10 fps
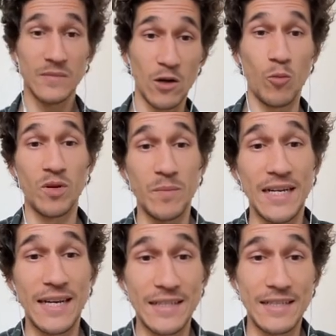open my
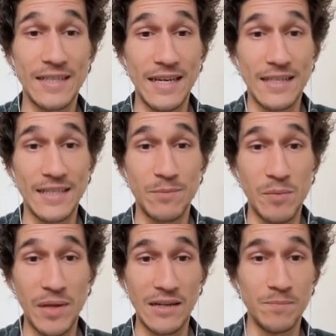knight. Yeah, that's my
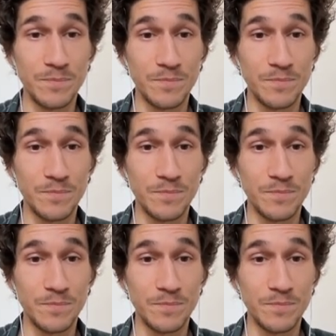plan.